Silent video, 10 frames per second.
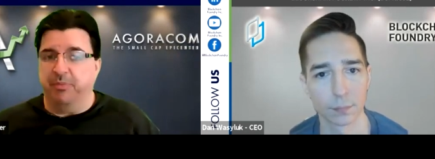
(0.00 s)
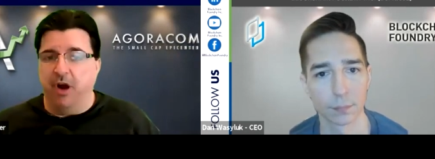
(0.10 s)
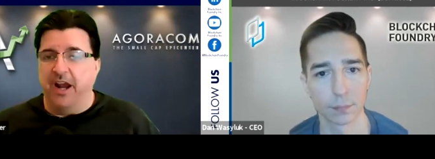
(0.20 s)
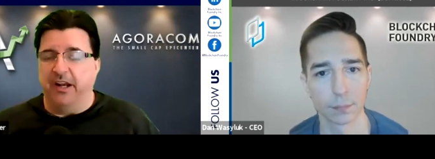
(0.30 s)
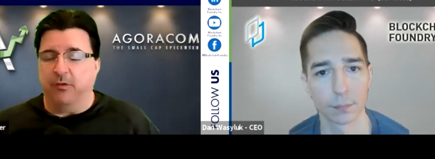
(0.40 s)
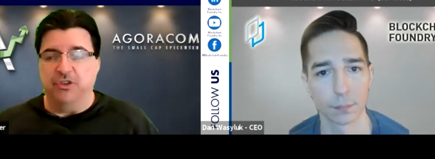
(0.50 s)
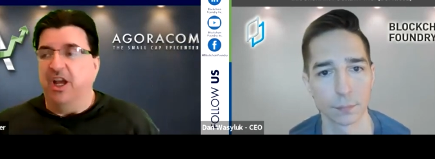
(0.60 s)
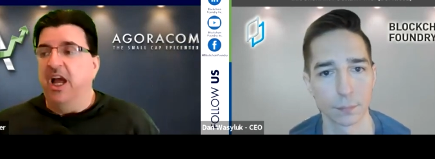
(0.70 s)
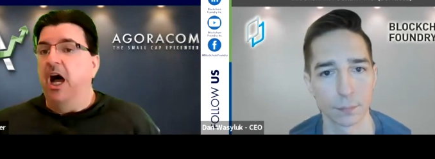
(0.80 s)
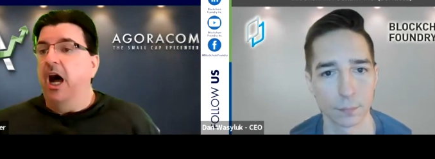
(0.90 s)
Speaker 1: product, which
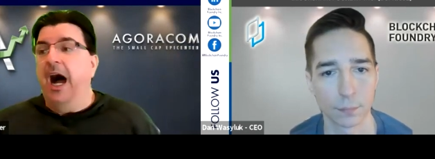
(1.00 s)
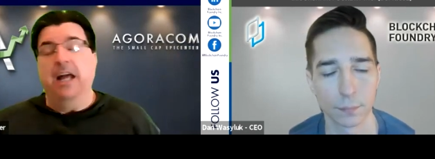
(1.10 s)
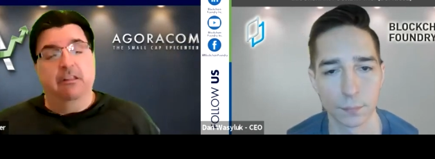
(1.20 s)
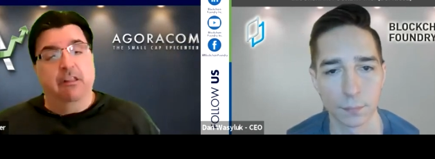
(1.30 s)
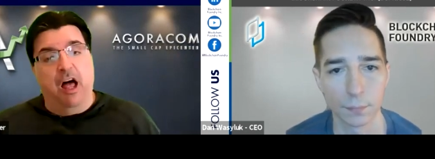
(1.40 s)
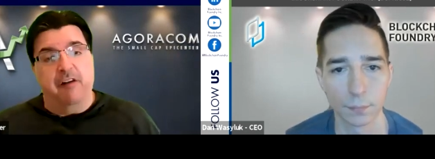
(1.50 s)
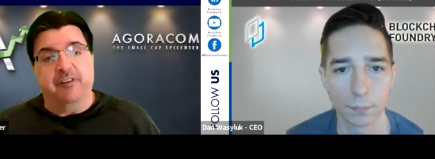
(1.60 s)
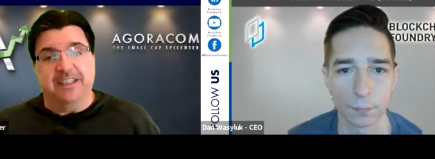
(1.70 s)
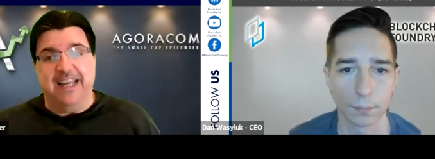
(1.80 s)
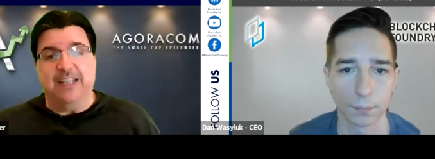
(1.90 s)
I love
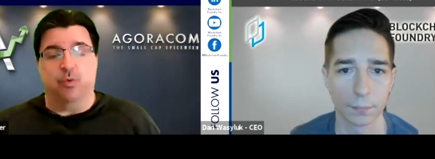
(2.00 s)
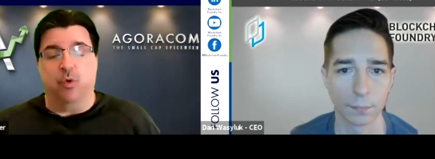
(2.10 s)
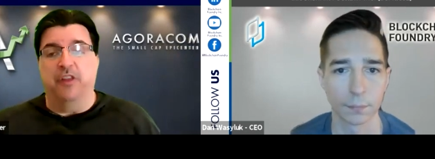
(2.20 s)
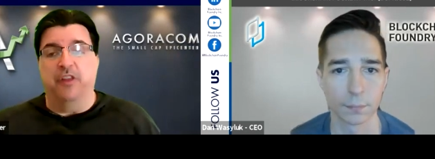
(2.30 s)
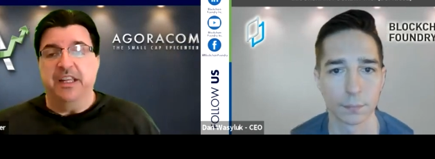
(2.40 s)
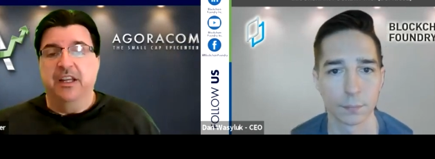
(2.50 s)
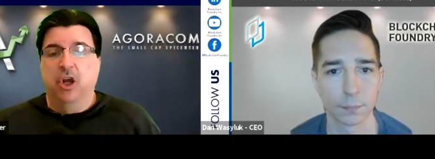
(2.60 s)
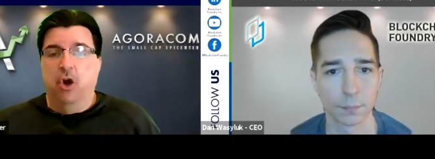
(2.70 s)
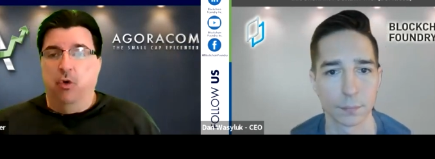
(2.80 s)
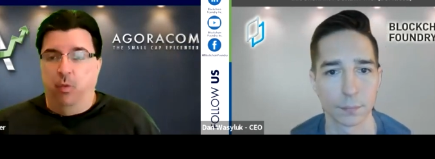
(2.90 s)
because that's where all the
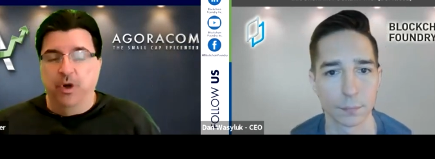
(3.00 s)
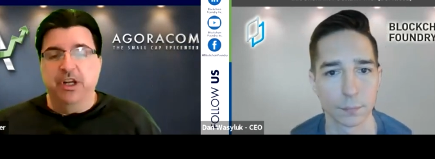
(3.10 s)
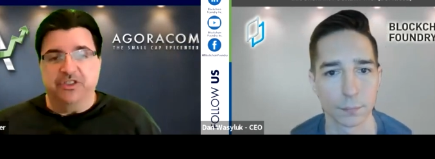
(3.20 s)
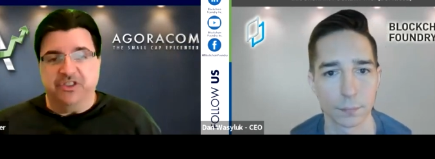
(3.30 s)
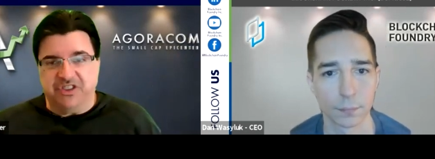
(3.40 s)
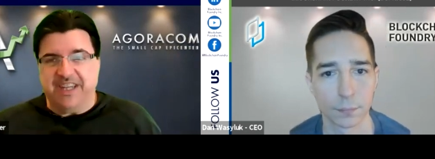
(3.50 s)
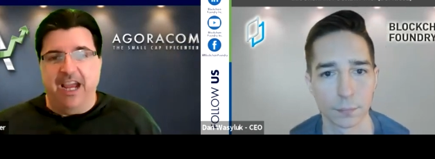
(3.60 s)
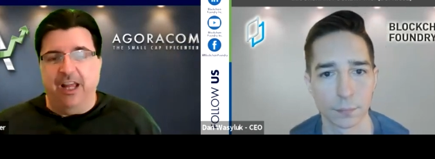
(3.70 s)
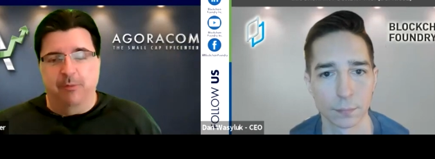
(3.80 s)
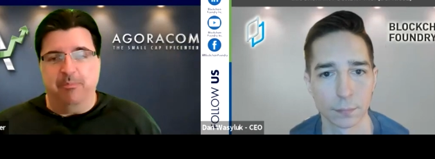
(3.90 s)
real
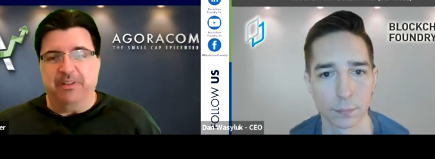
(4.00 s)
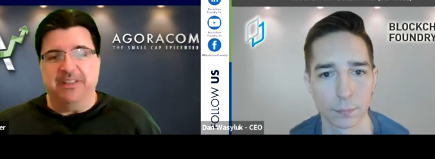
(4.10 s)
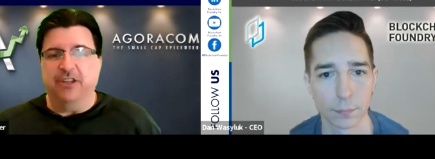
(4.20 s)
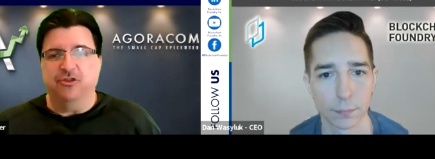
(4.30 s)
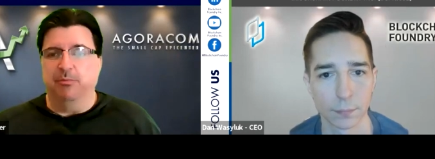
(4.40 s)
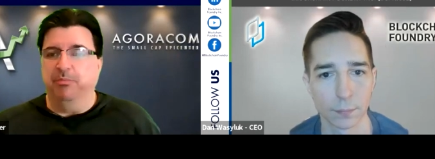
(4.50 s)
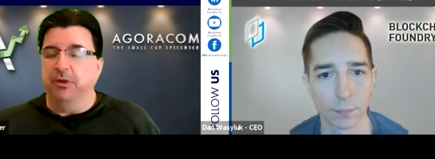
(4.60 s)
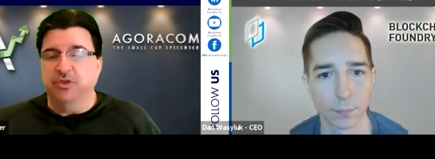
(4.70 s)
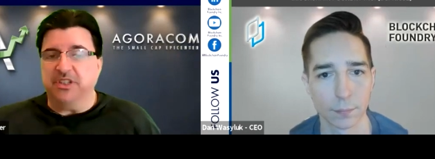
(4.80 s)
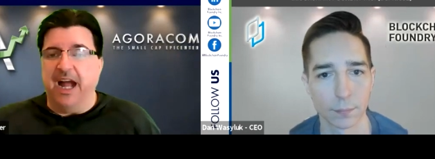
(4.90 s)
scale and potential blue
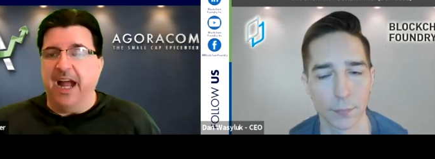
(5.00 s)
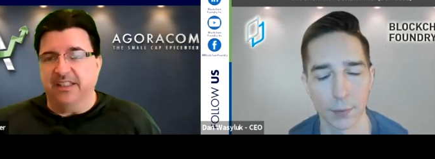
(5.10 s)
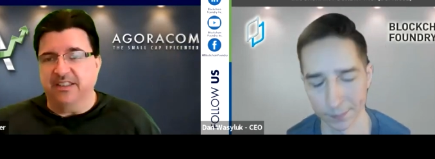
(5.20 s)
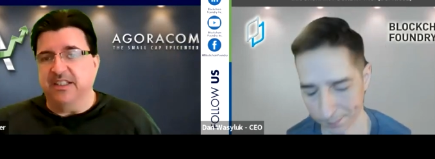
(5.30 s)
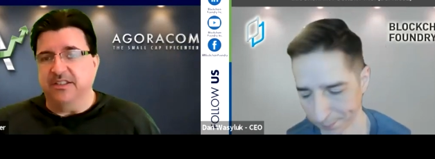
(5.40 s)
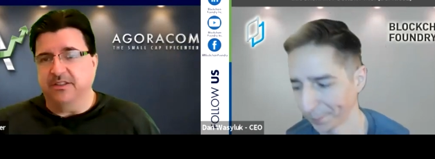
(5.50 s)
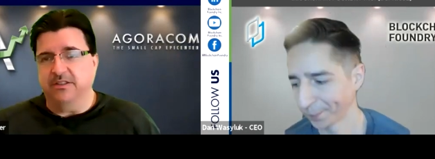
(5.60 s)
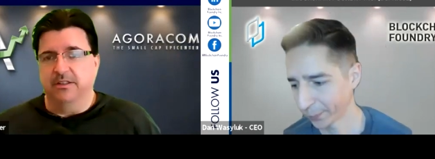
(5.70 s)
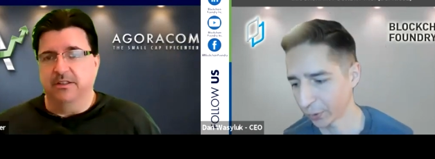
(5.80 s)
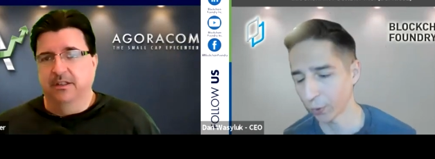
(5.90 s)
sky exists.
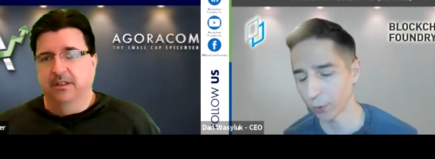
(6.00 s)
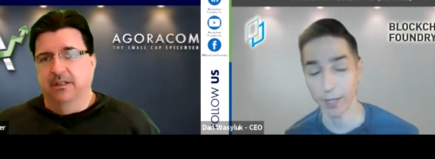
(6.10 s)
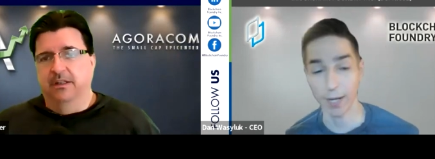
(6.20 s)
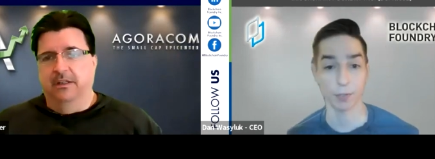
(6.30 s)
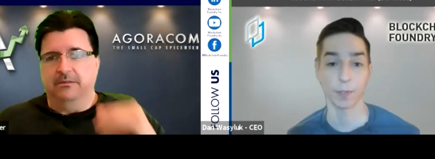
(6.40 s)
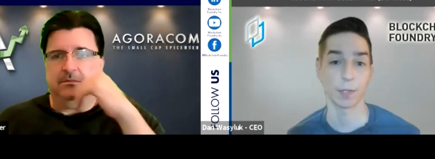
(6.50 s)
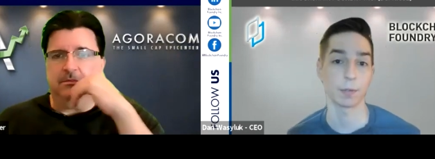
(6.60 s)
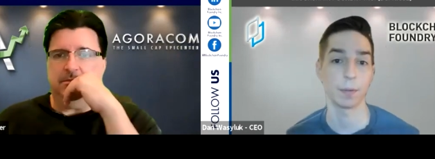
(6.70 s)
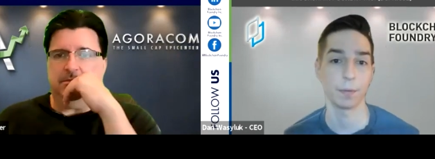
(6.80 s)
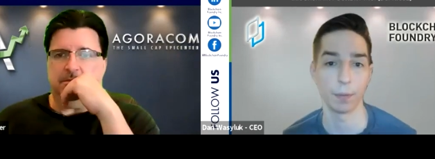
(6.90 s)
Speaker 2: Totally. I totally
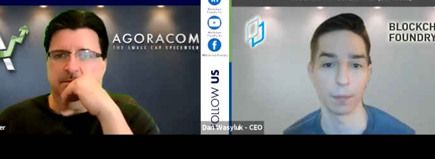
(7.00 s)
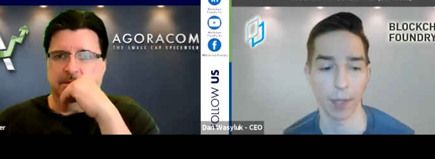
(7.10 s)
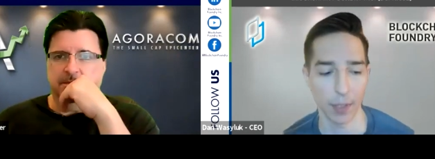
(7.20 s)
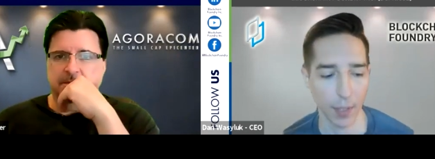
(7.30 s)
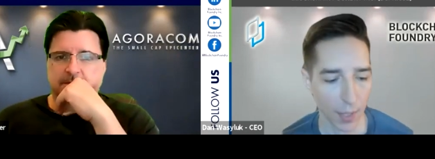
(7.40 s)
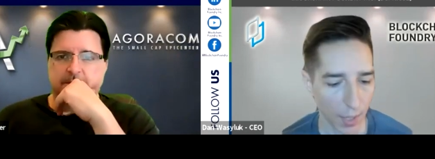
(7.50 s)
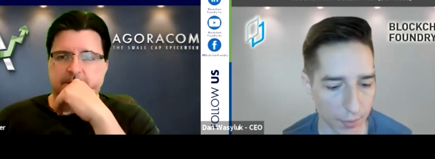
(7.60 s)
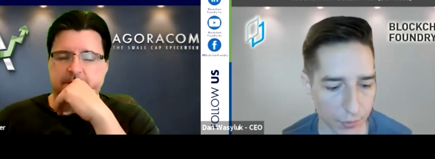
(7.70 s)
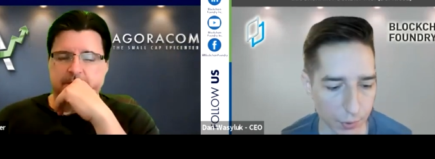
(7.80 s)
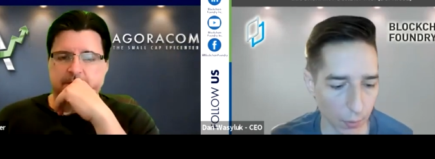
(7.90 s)
agree with you. Right.
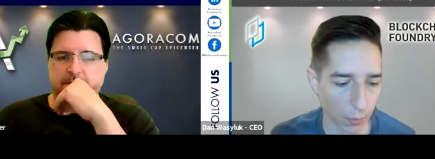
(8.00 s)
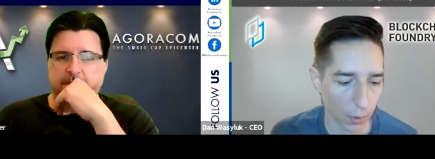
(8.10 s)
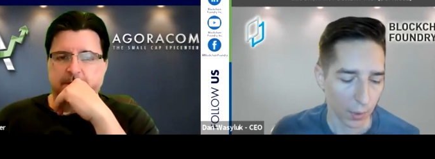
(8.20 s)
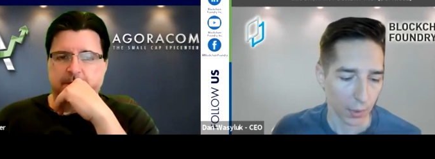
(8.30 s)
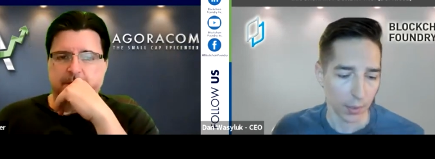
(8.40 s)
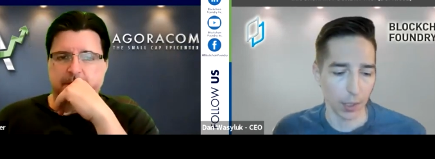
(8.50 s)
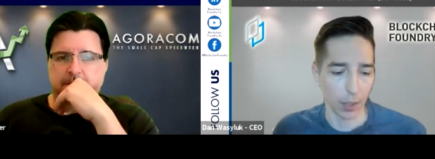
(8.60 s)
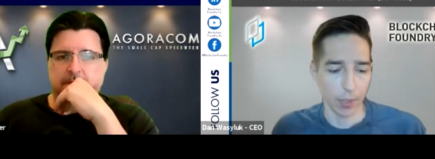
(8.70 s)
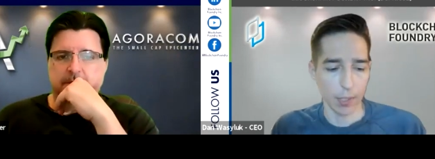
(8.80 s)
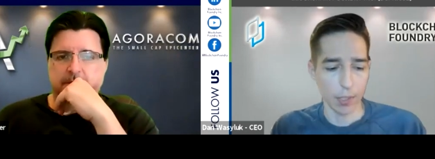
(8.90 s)
And so, you
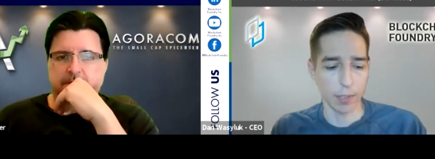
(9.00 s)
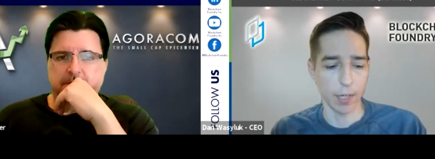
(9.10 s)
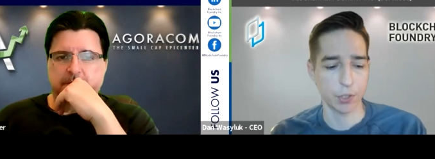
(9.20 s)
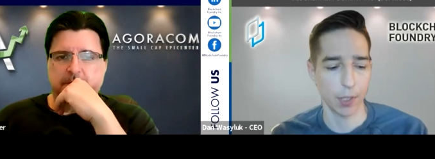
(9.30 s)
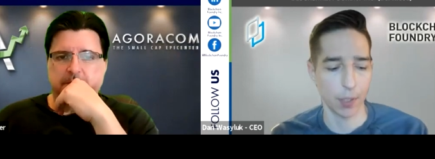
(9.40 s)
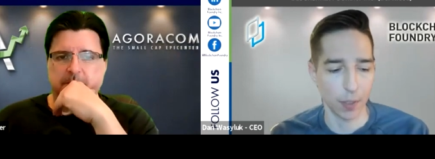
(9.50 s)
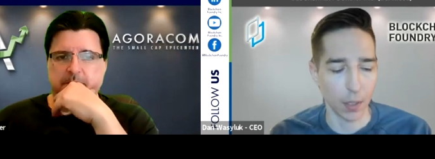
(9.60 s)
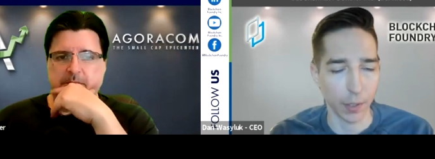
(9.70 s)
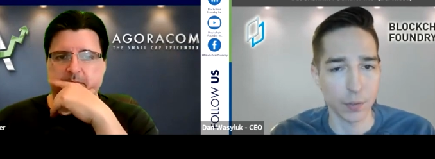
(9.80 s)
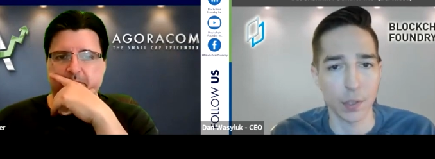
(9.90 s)
know, in a nutshell,
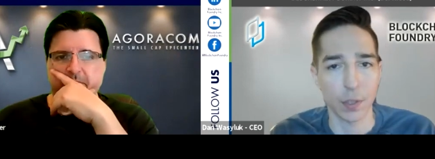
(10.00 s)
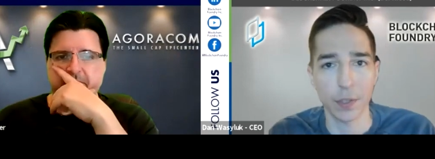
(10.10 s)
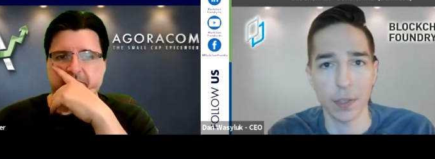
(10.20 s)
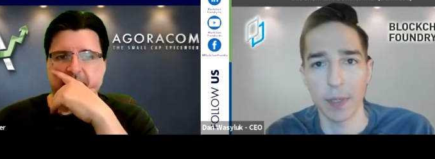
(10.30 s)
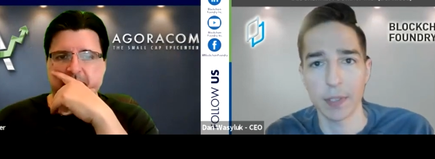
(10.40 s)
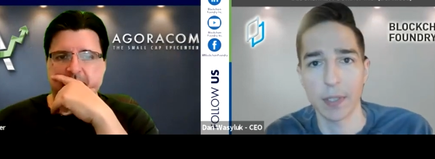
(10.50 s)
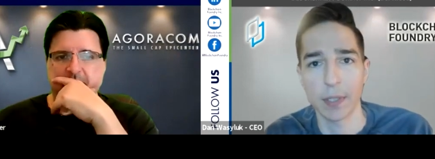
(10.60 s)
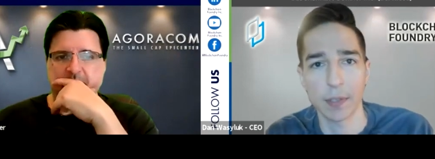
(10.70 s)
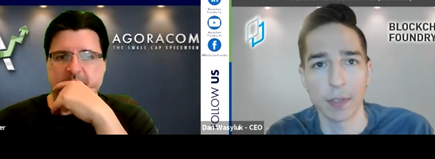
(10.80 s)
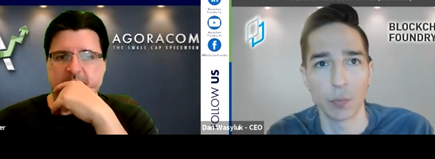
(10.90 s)
our consulting
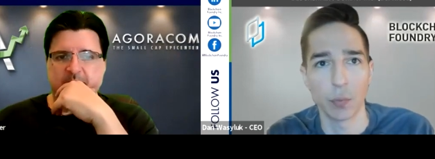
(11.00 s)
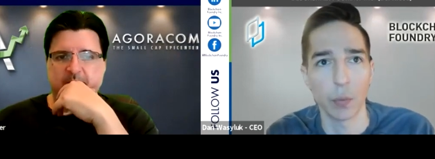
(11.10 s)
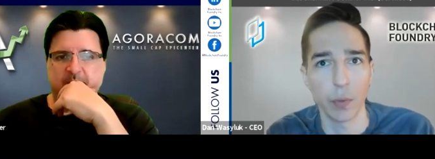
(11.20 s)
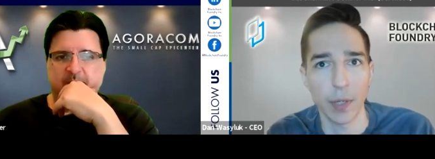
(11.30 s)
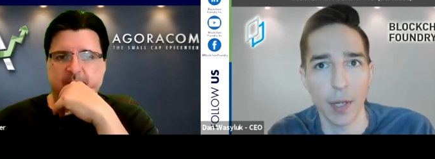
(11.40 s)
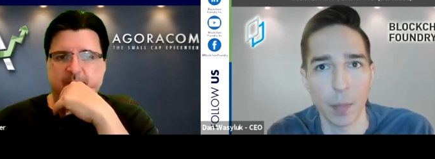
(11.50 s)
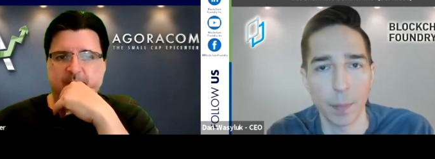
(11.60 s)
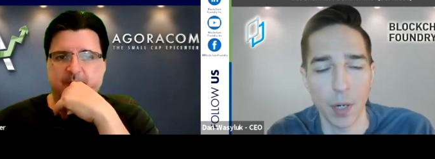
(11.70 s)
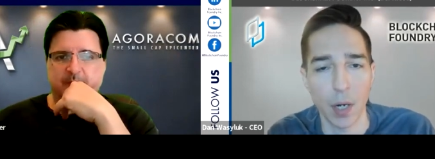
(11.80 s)
business is where we help